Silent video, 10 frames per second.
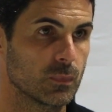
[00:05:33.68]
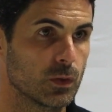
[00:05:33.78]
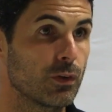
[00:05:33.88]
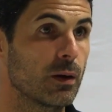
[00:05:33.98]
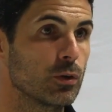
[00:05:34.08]

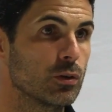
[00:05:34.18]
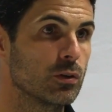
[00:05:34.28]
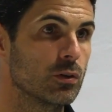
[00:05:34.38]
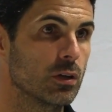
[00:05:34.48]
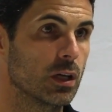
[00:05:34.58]
Fabio,
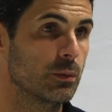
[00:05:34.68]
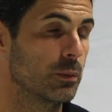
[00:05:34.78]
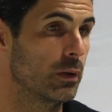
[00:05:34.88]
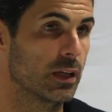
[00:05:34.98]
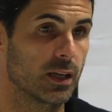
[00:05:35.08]
yeah. Every
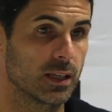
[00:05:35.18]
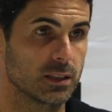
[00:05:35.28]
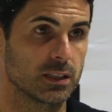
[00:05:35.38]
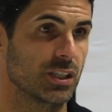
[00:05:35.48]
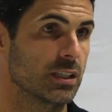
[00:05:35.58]
player has
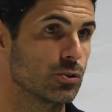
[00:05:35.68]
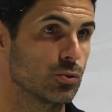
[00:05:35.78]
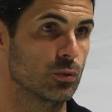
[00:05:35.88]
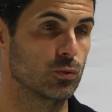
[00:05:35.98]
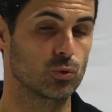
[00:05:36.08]
a chance
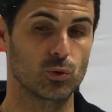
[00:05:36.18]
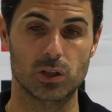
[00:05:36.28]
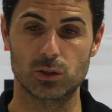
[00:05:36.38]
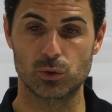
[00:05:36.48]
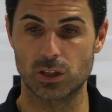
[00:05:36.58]
to do
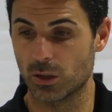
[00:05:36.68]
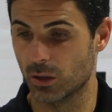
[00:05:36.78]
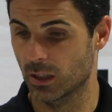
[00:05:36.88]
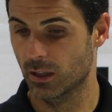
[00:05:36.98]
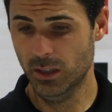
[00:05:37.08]
that
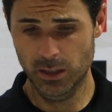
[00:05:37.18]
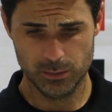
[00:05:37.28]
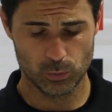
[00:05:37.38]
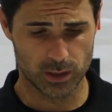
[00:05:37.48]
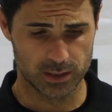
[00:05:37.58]
today.
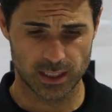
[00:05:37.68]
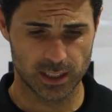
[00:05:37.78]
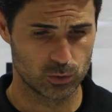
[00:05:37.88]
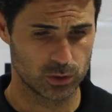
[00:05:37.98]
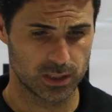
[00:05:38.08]
We
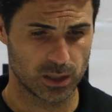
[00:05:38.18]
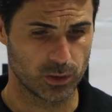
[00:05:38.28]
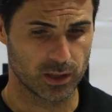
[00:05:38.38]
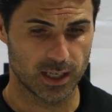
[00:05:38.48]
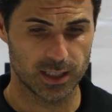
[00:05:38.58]
decided to start
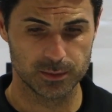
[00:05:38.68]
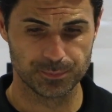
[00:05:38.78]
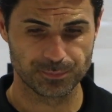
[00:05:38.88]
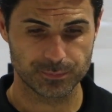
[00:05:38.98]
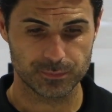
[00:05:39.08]
with Kai.
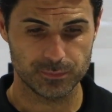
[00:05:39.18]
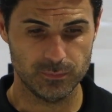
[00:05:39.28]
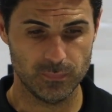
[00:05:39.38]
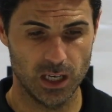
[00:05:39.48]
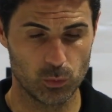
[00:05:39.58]

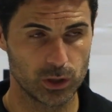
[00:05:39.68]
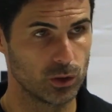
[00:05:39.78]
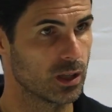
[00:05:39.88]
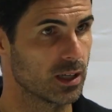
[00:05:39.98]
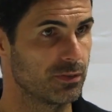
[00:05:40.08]
And we knew
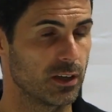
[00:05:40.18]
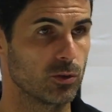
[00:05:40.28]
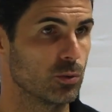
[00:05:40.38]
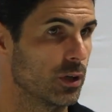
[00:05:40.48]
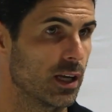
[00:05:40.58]
that
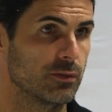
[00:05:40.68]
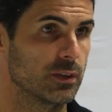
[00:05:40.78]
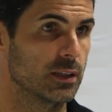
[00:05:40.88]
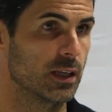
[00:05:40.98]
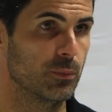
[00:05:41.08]
Fabio would have
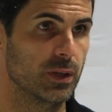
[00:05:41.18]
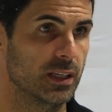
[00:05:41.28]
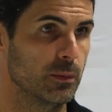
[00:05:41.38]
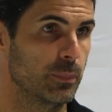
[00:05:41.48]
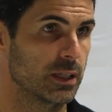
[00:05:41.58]
a big
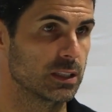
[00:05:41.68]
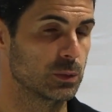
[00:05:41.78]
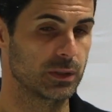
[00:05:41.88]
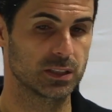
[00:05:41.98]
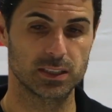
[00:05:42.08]
impact,
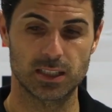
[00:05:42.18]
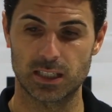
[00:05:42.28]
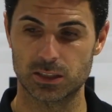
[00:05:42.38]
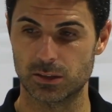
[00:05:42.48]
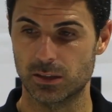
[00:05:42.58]
especially in the
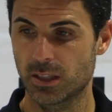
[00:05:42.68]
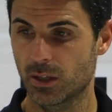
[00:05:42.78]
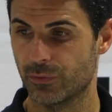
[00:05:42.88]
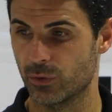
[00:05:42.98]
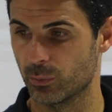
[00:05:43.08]
last
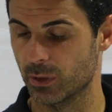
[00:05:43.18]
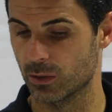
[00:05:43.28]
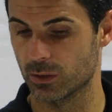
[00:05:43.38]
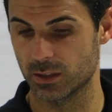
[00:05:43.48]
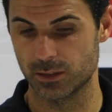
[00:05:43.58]
few
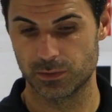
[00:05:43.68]
minutes